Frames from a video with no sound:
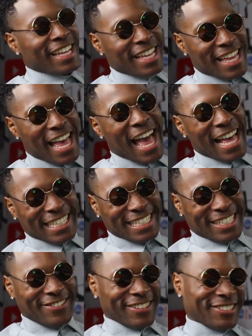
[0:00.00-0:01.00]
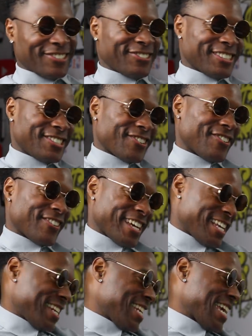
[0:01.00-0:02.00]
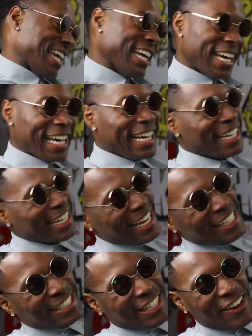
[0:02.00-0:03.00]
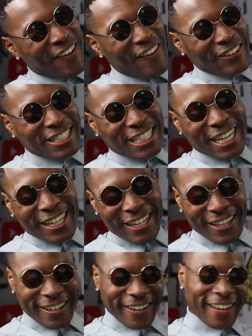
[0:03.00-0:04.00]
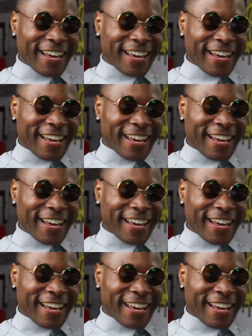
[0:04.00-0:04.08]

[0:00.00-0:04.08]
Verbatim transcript: what you talking about? you was doing. Uh, Let's go, Chilla.